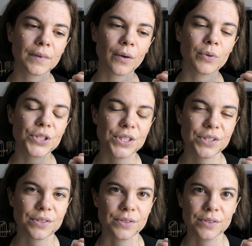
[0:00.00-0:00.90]

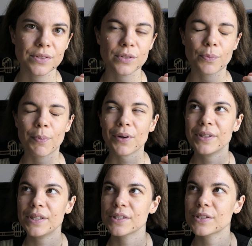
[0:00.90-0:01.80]
registers, the
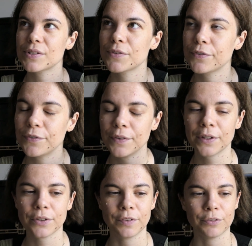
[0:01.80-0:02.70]
body is
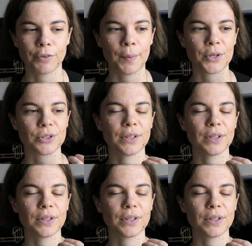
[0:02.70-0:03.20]
filled of information.